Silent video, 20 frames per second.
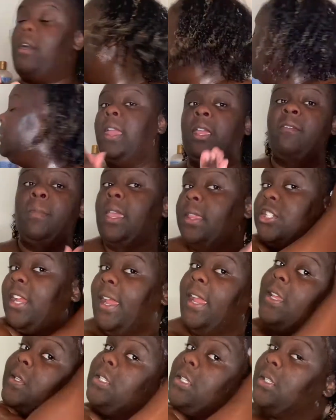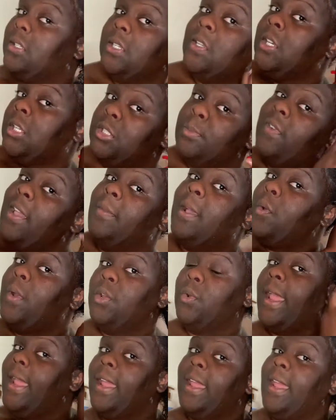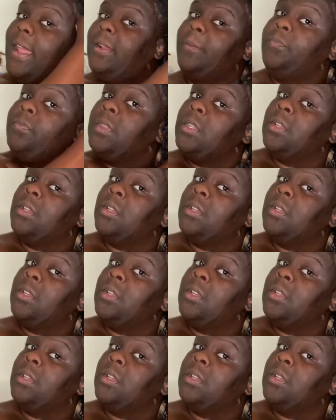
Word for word: detangling this section